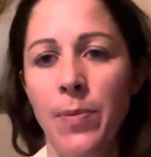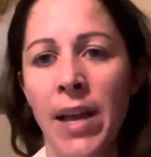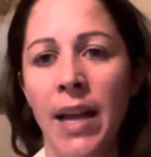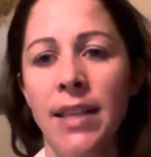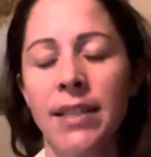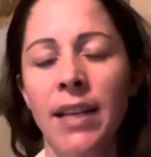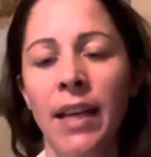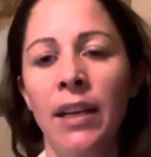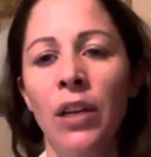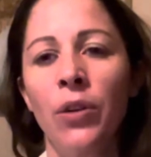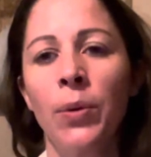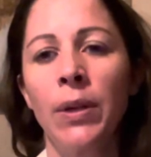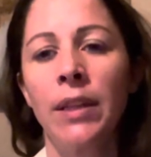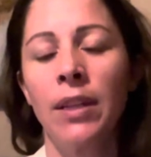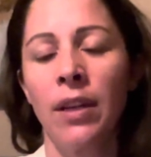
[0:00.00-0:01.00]
me ants. And look
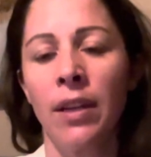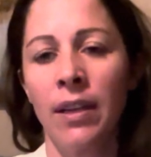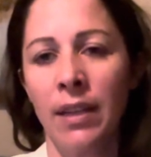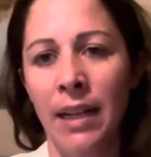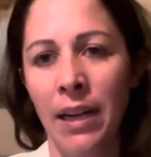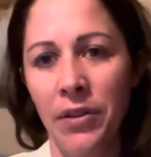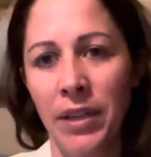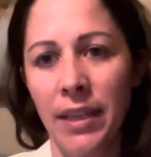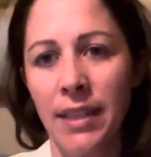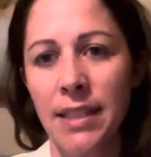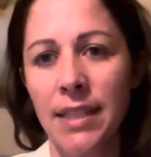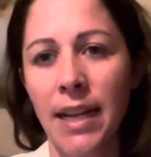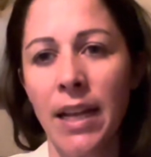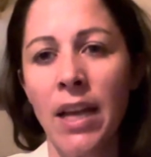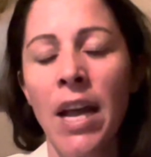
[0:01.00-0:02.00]
what the clearing
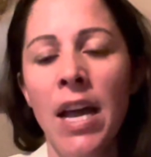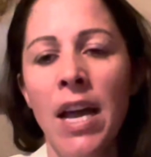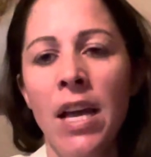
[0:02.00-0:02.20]
is like.